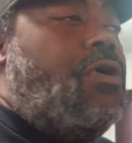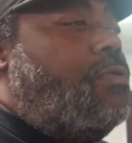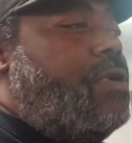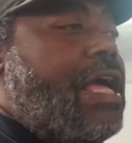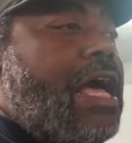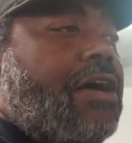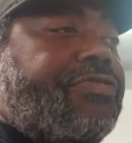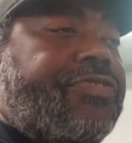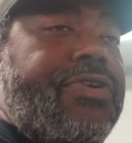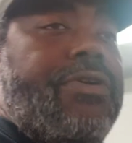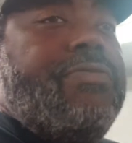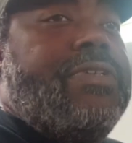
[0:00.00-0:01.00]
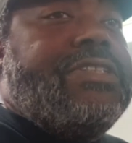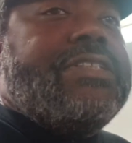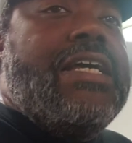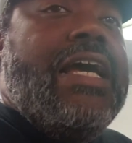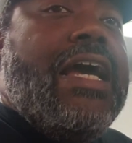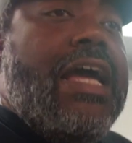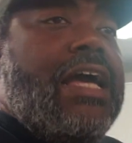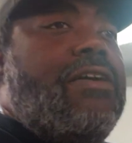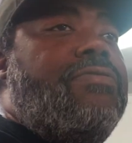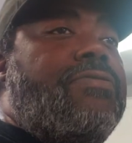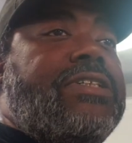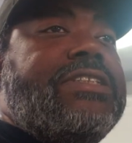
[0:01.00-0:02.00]
We have service
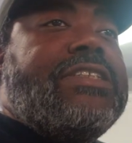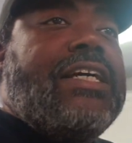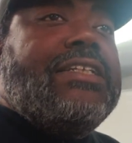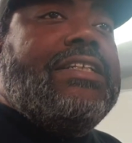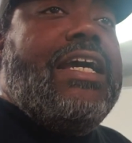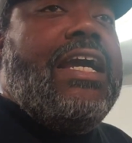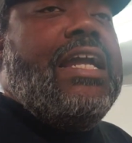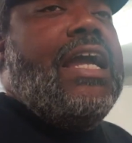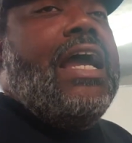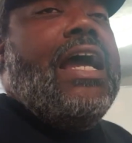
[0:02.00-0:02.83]
every Sunday.